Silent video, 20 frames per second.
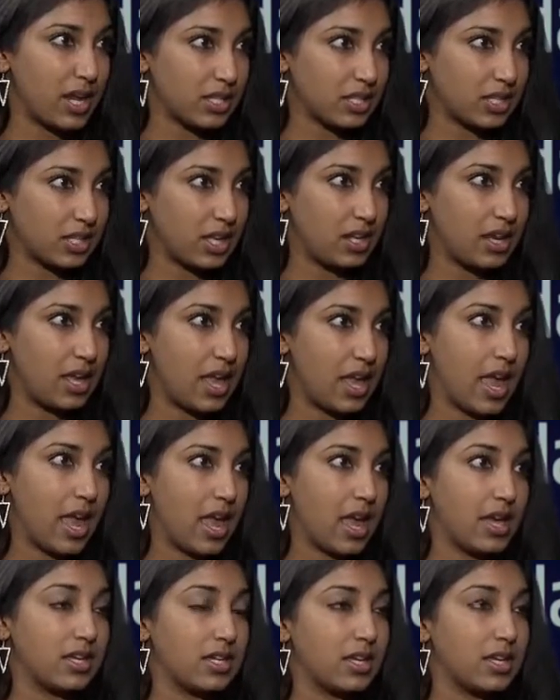Medicine,
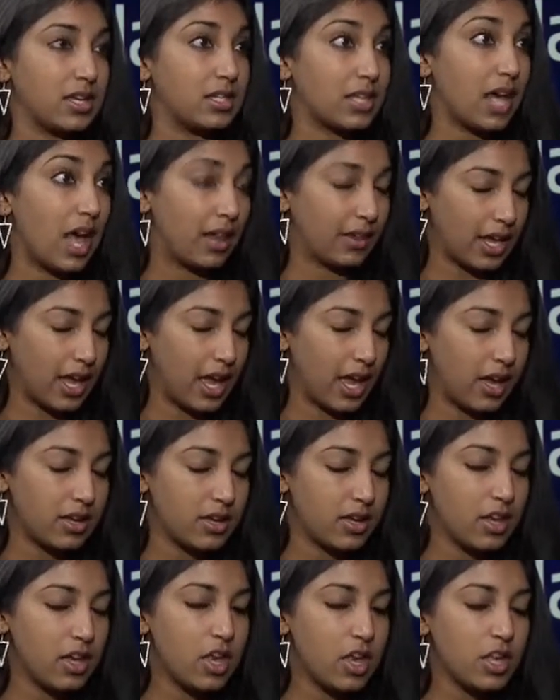and Intellia.
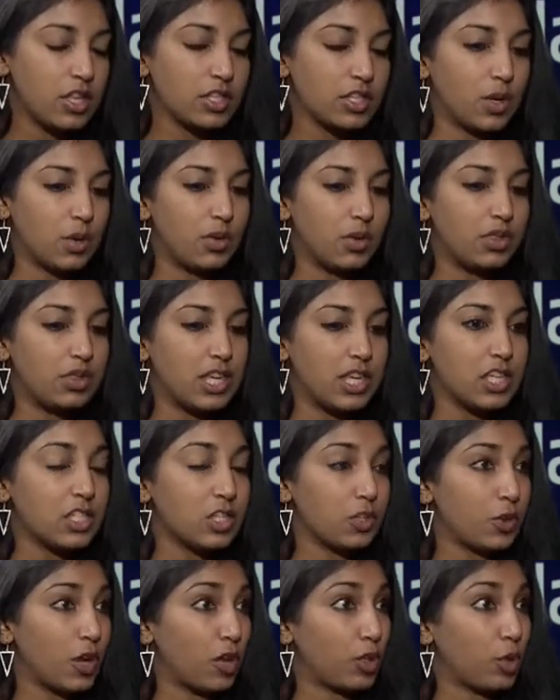So
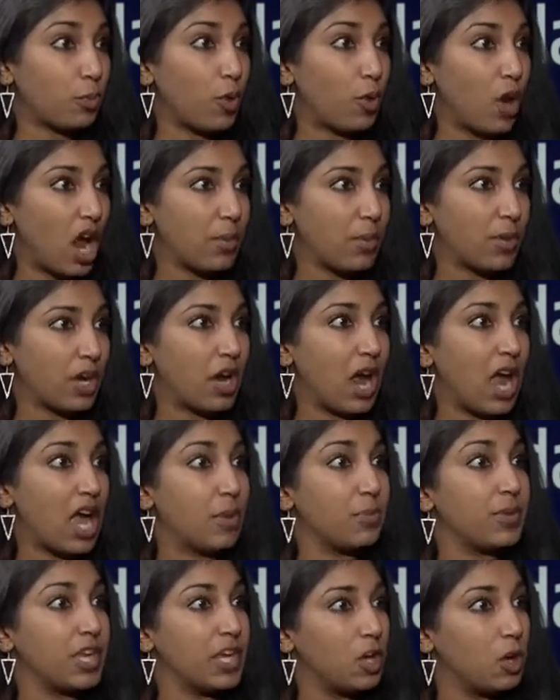these three are the primary
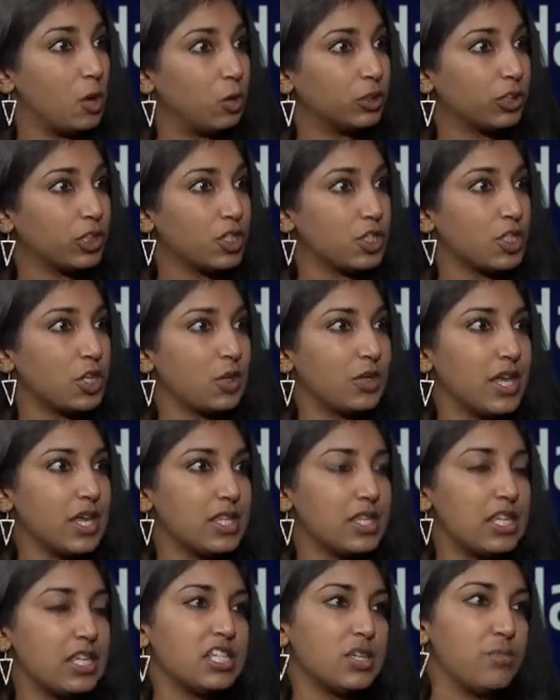IP holders, so
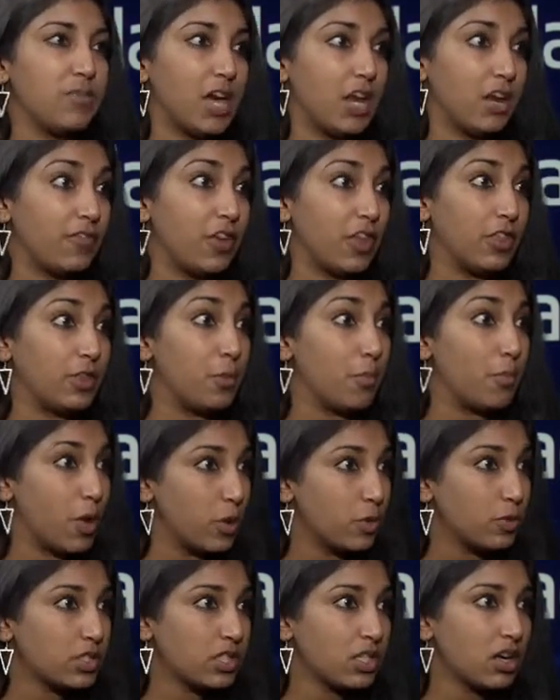they seek to benefit the
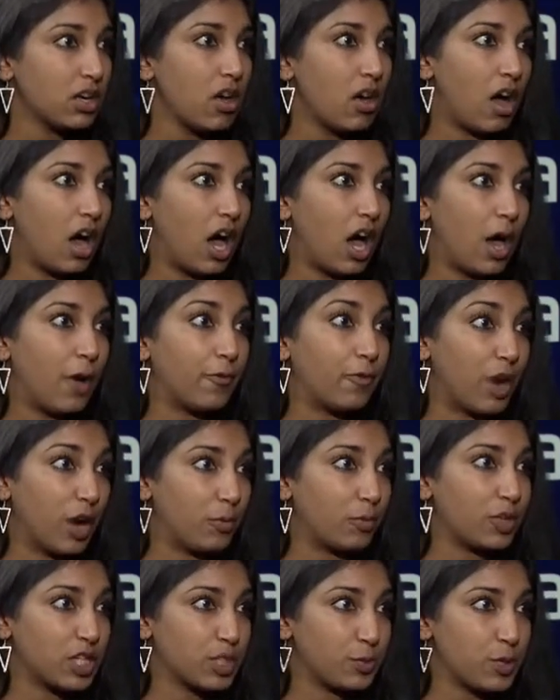most
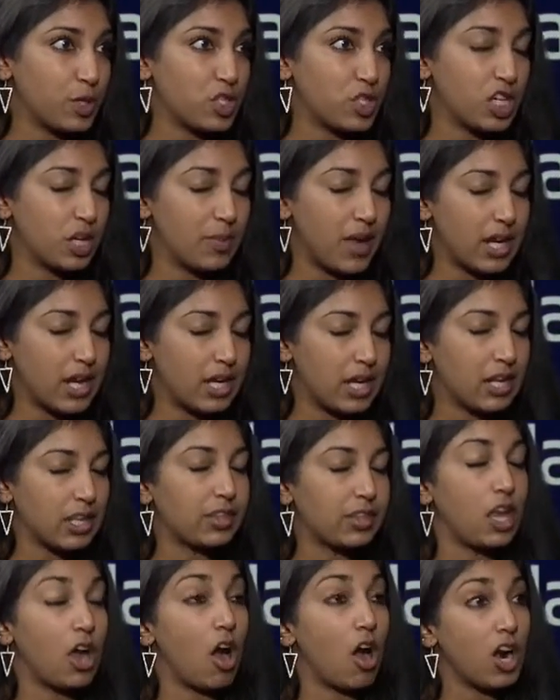from CRISPR genome
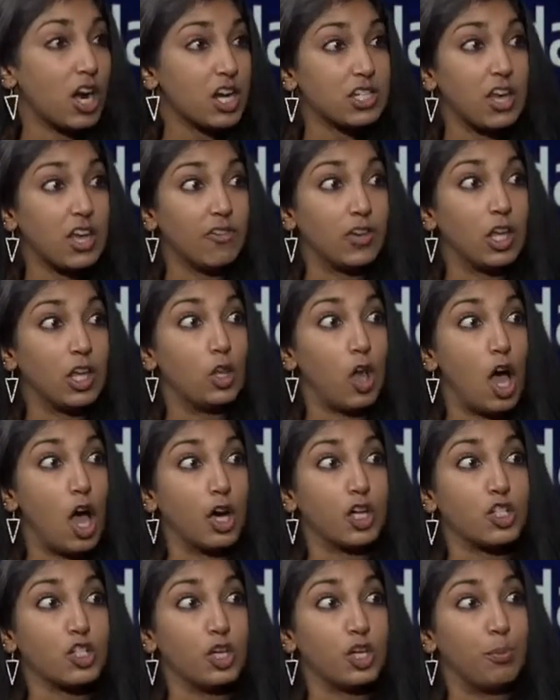editing. They are definitely
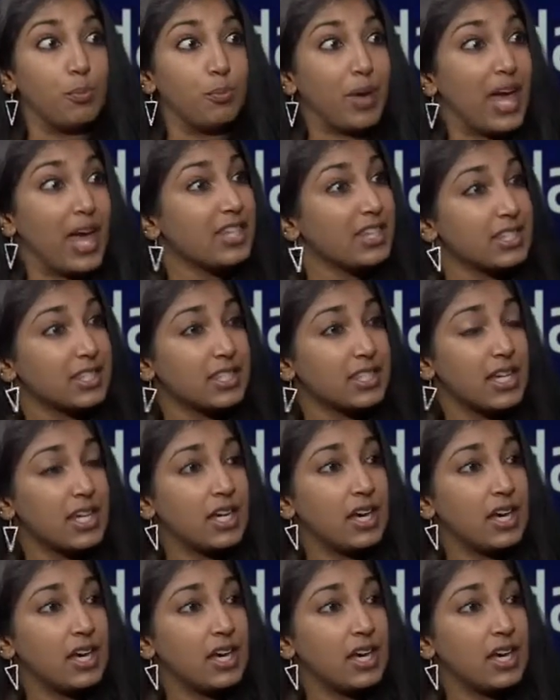longer term bets.